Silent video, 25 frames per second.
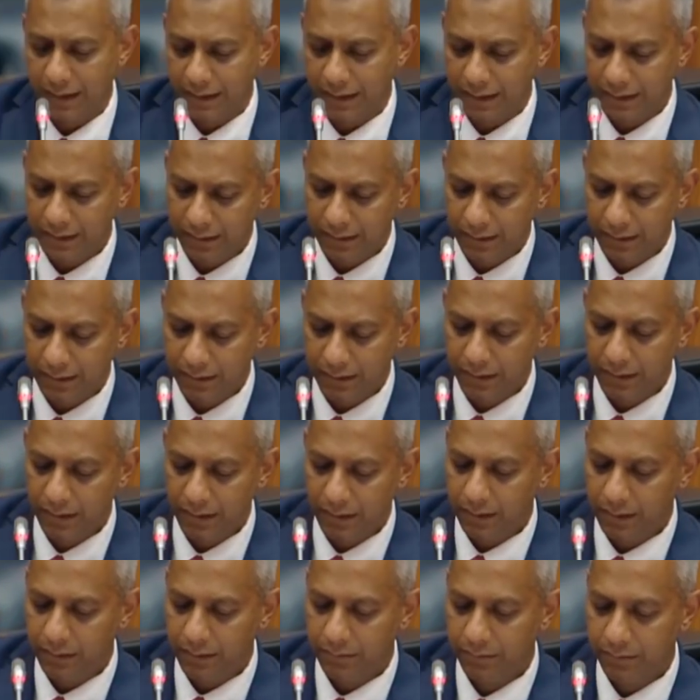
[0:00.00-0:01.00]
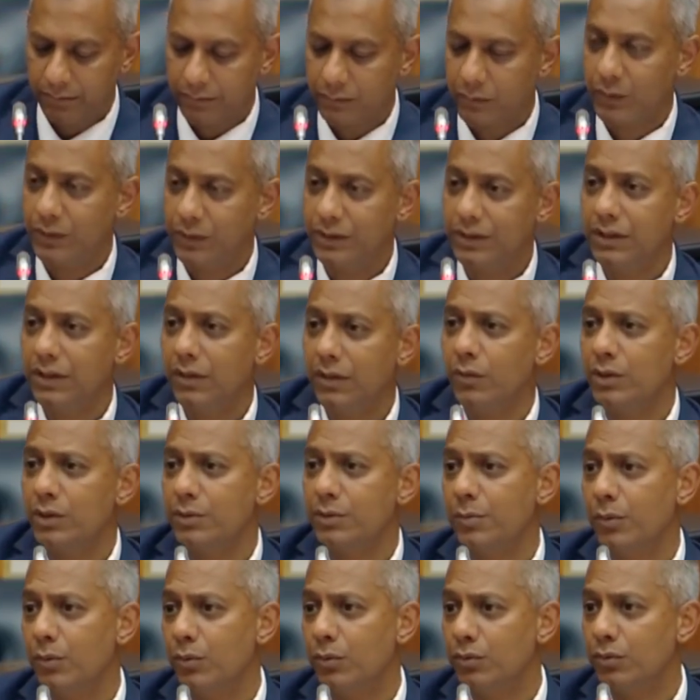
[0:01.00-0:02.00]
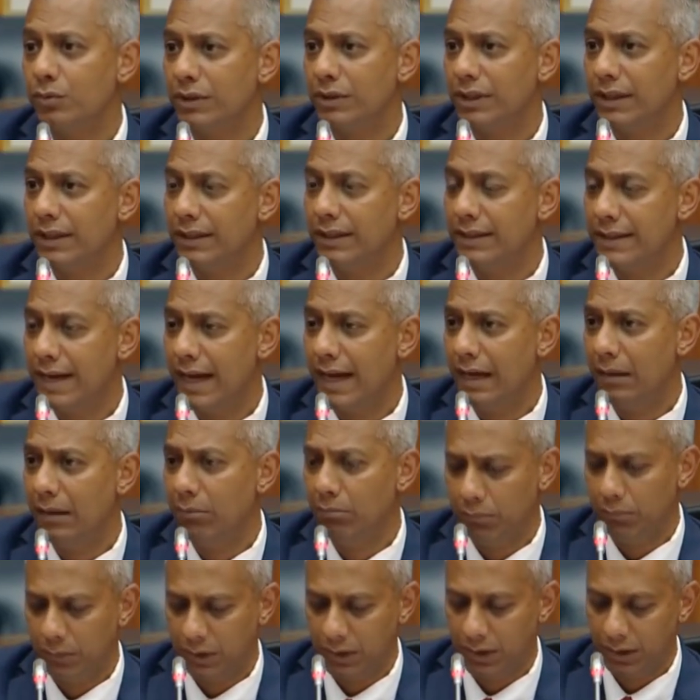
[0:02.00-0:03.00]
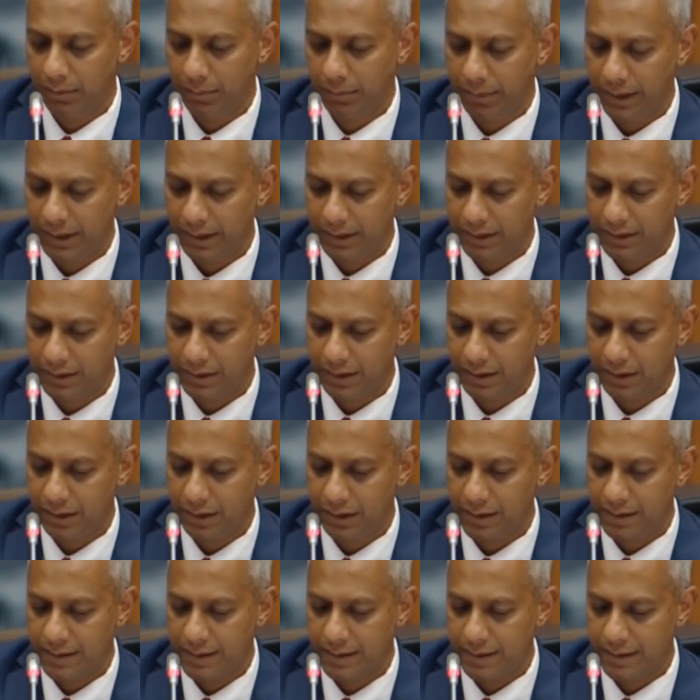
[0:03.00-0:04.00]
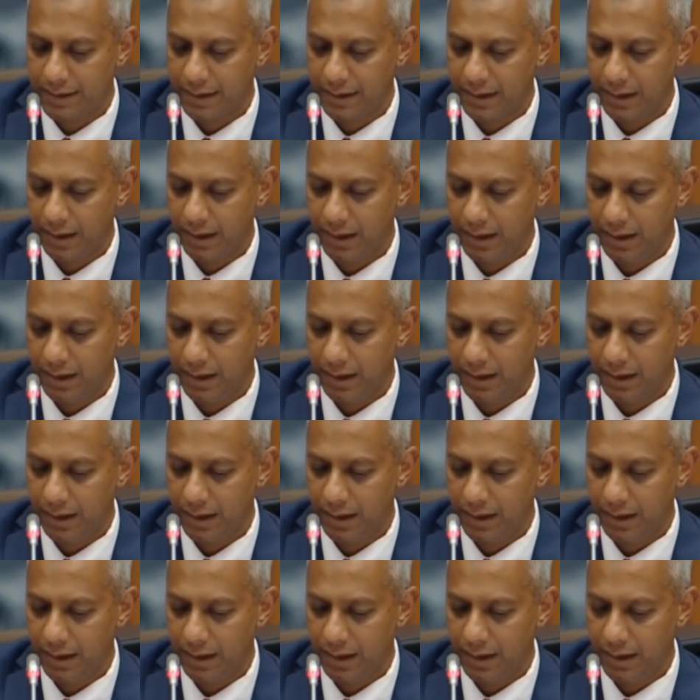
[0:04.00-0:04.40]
I think the question that was posed at the time by the journalist